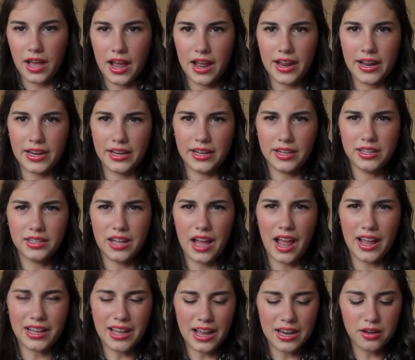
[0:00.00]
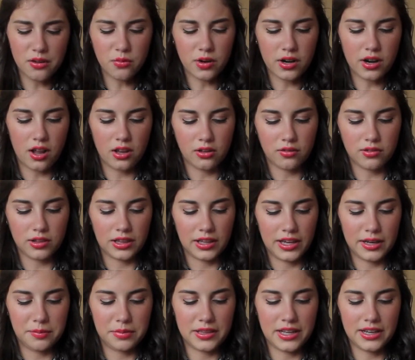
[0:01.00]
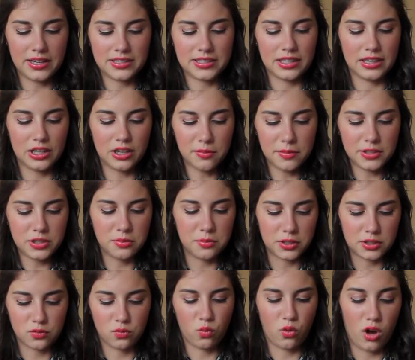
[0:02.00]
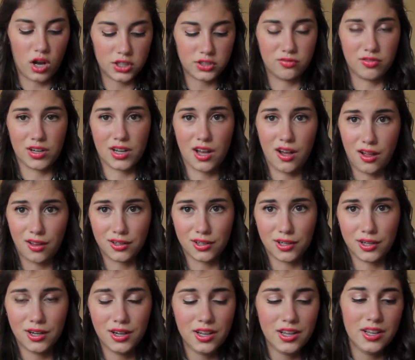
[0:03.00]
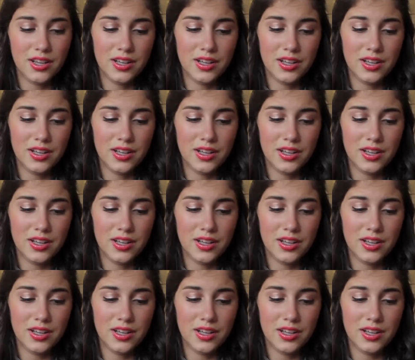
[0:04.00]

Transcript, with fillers: I, I kind of wear it all over the lid, but then it's a little bit too much wash of a color.